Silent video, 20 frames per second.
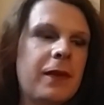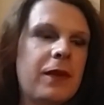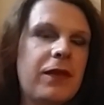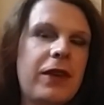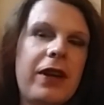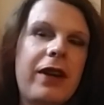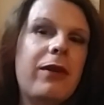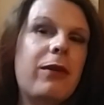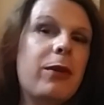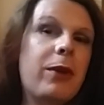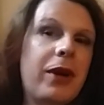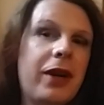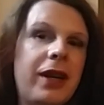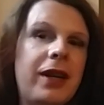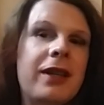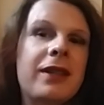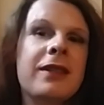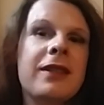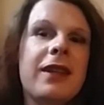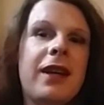Very
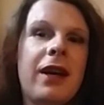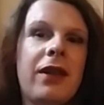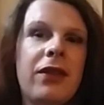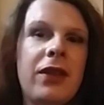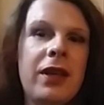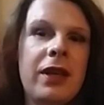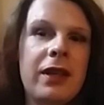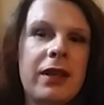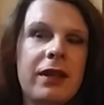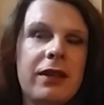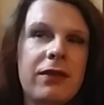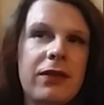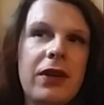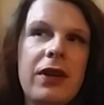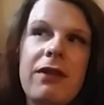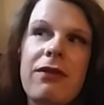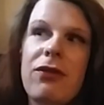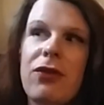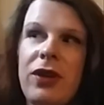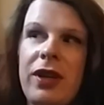rewarding, I think.
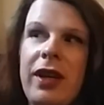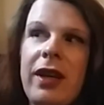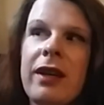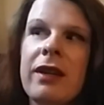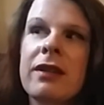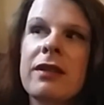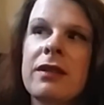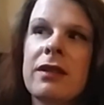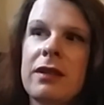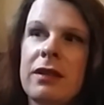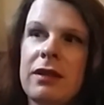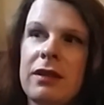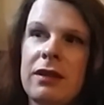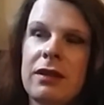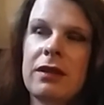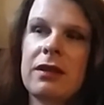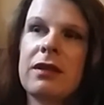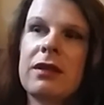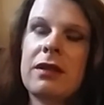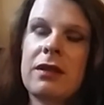Very freeing.
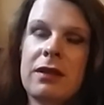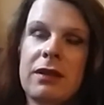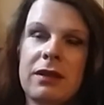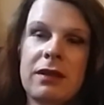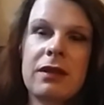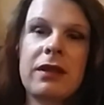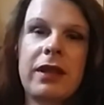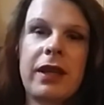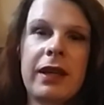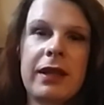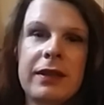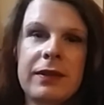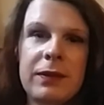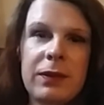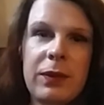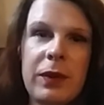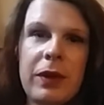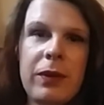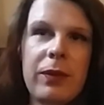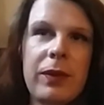Yeah,
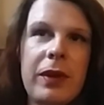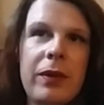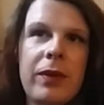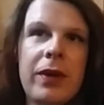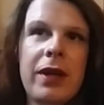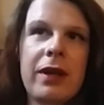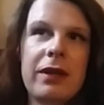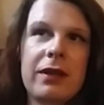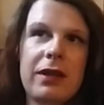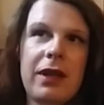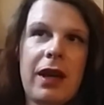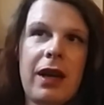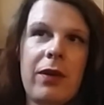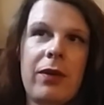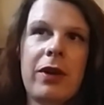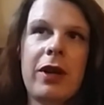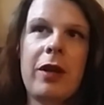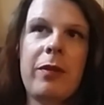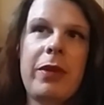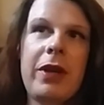I
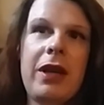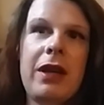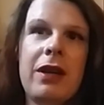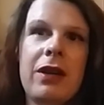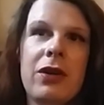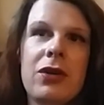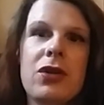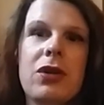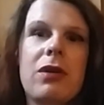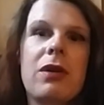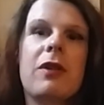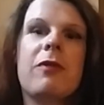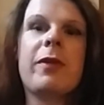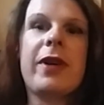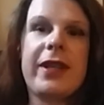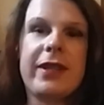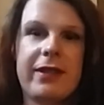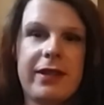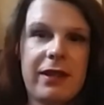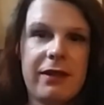want to be in control of
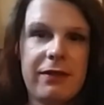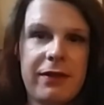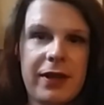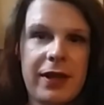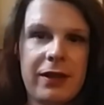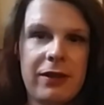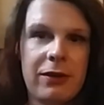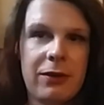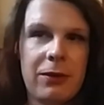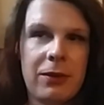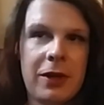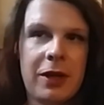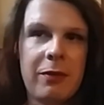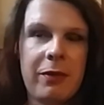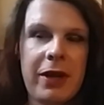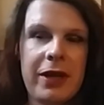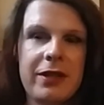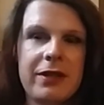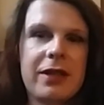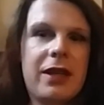my stuff. I don't want
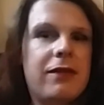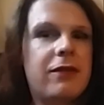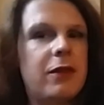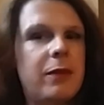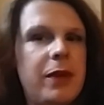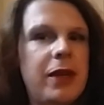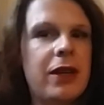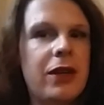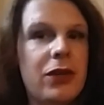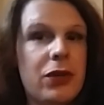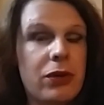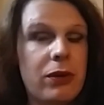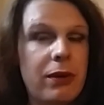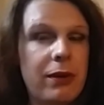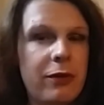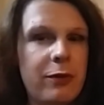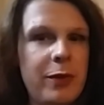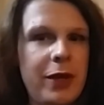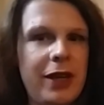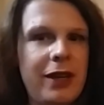my stuff to be in control
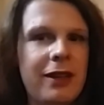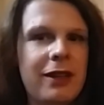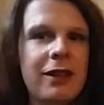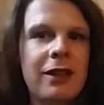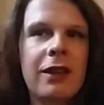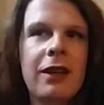of me.